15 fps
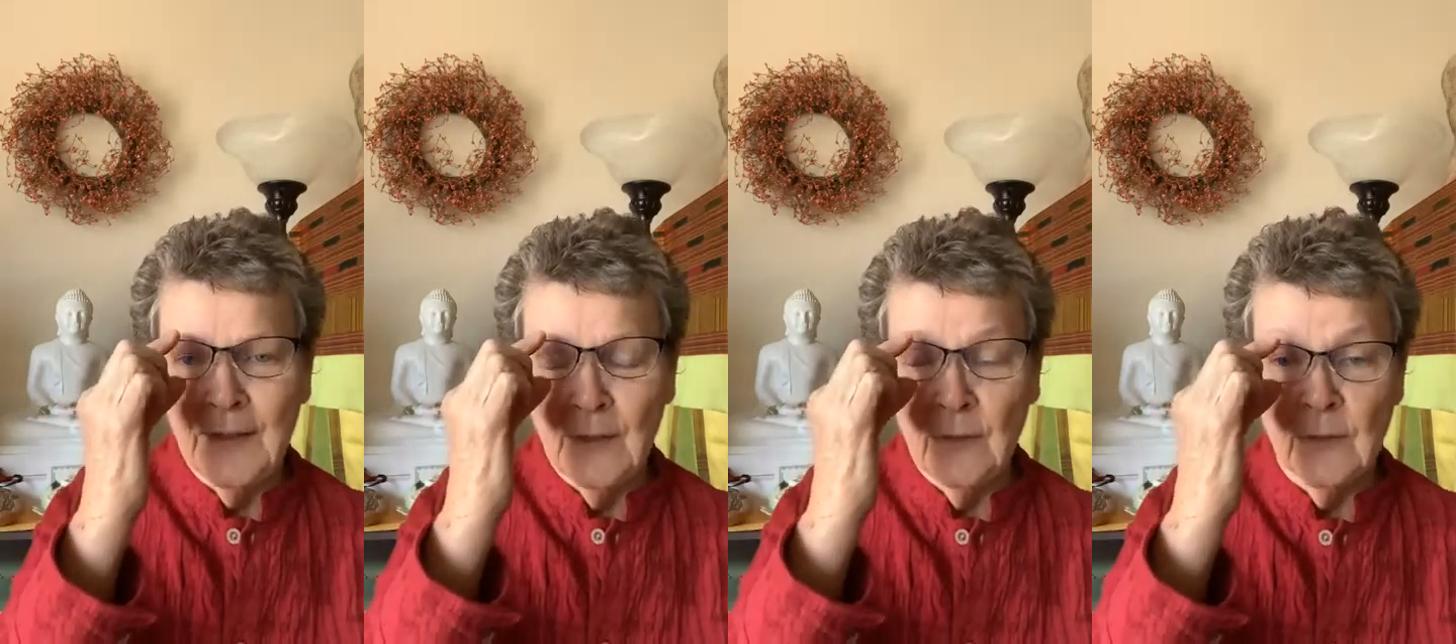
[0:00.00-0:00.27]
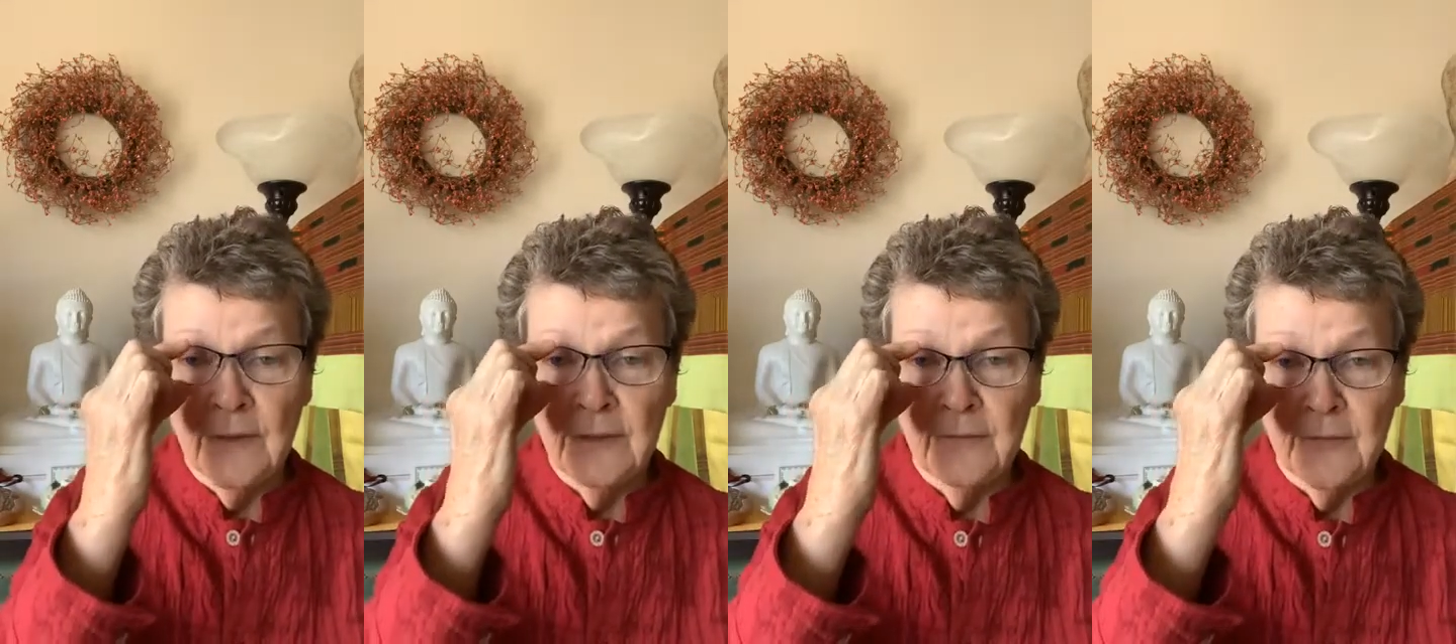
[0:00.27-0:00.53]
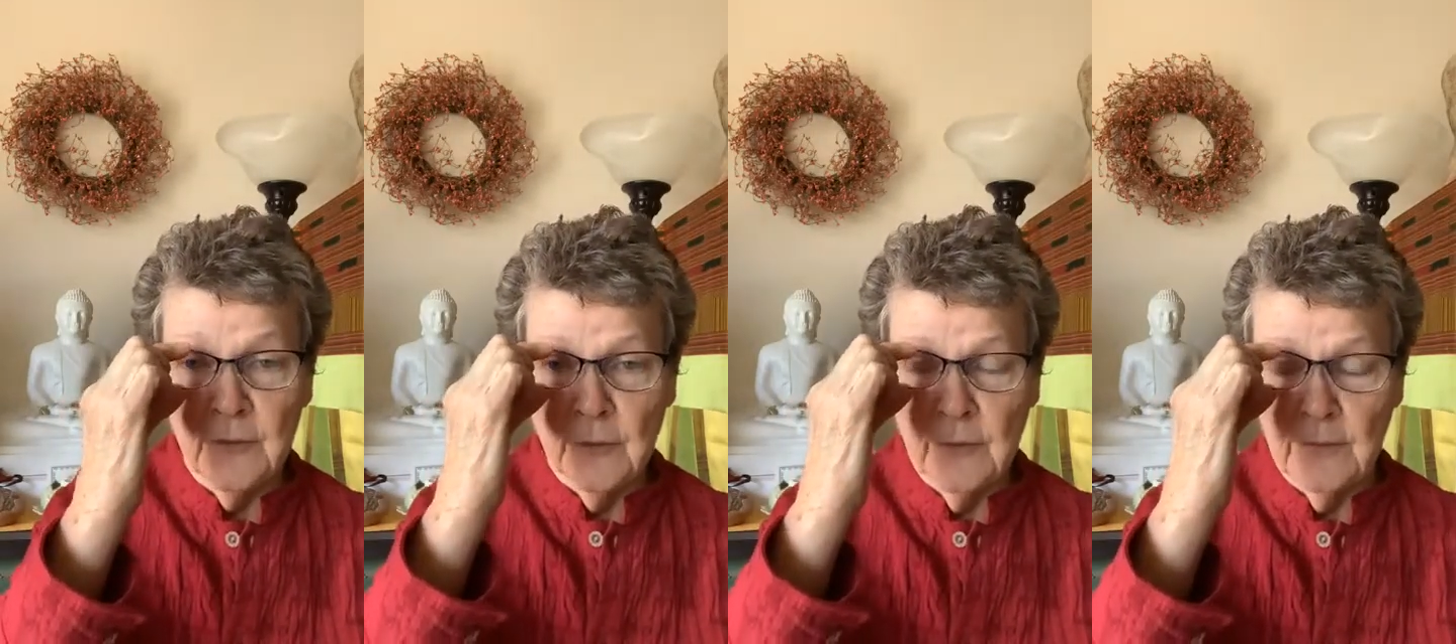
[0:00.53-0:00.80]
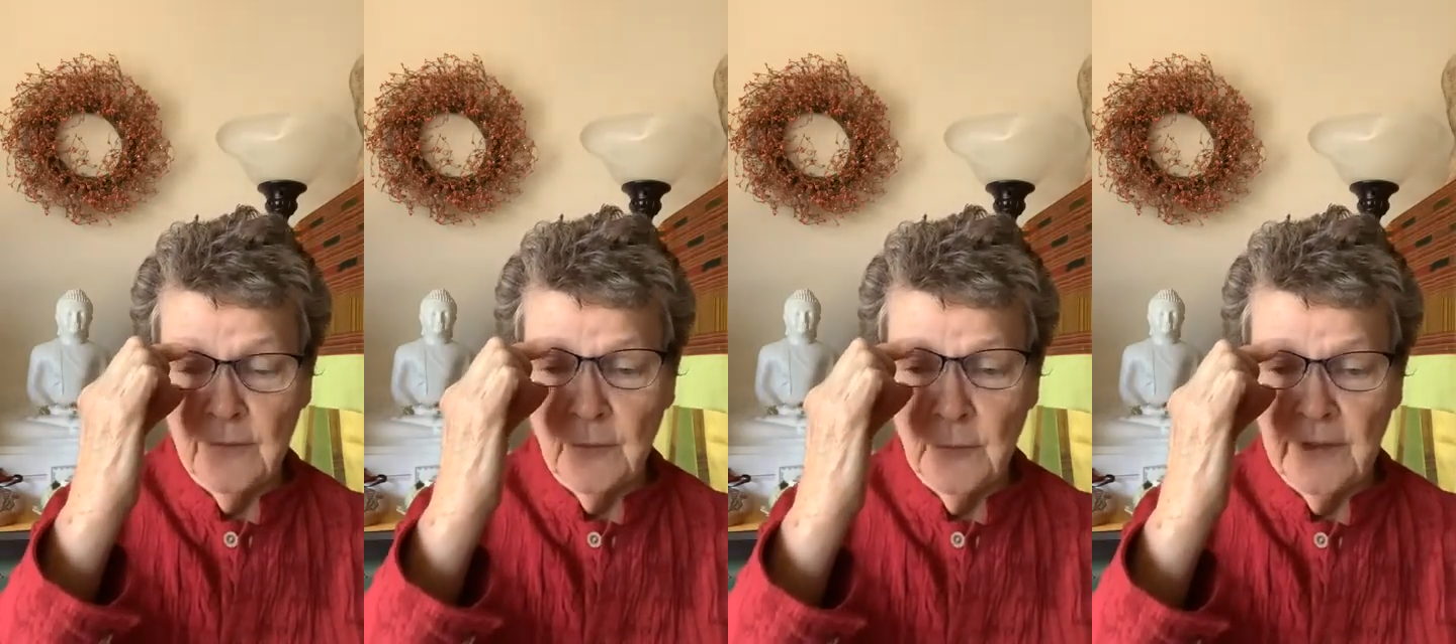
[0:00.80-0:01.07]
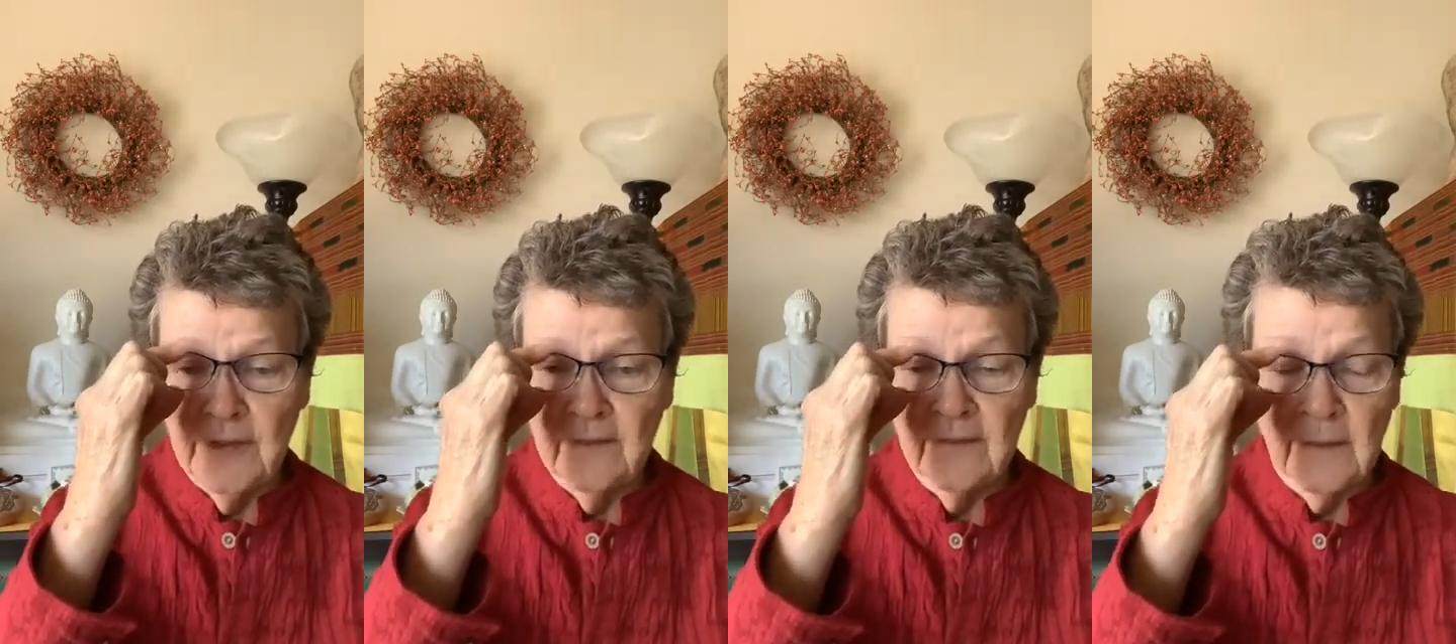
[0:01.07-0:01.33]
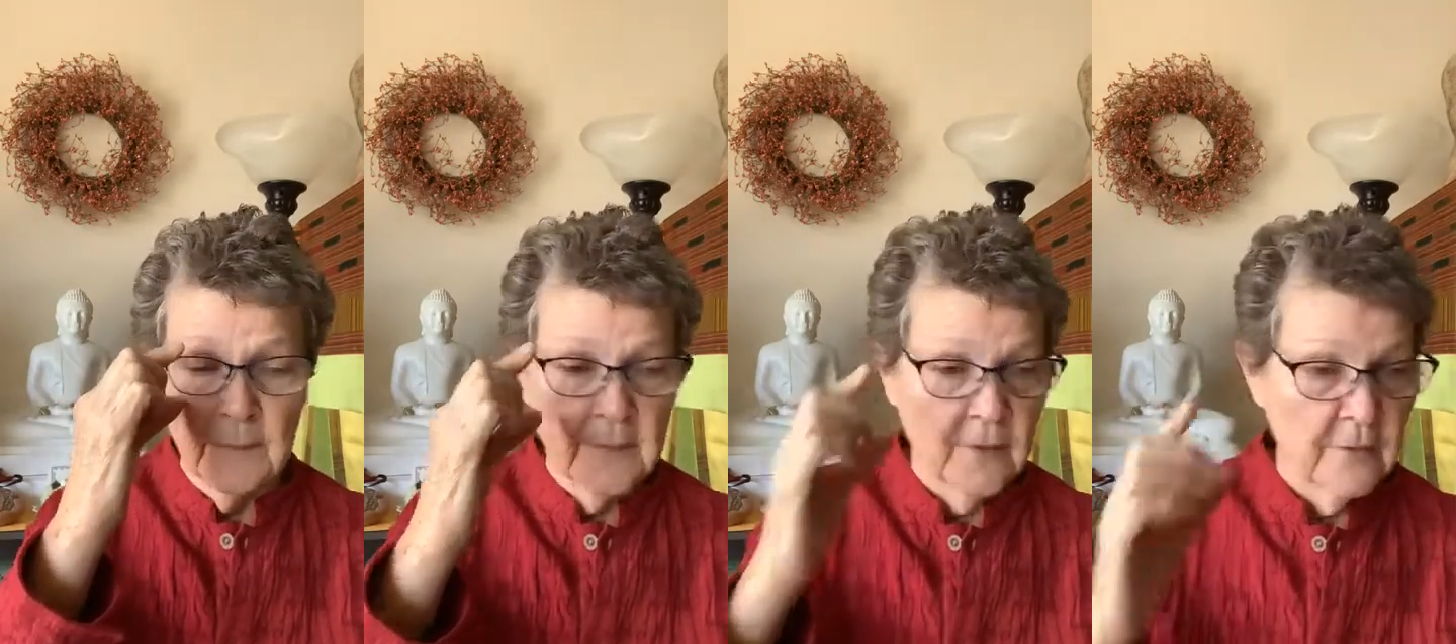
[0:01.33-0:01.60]
Or if you're doing
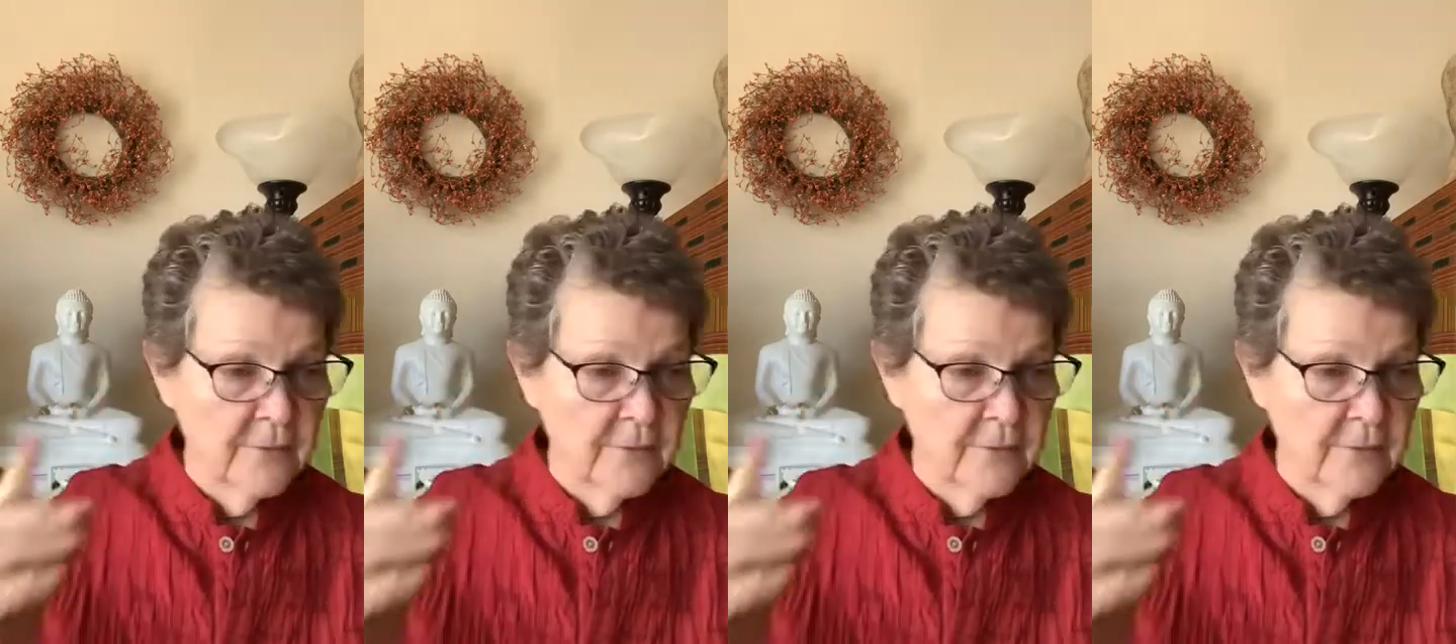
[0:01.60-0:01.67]
something,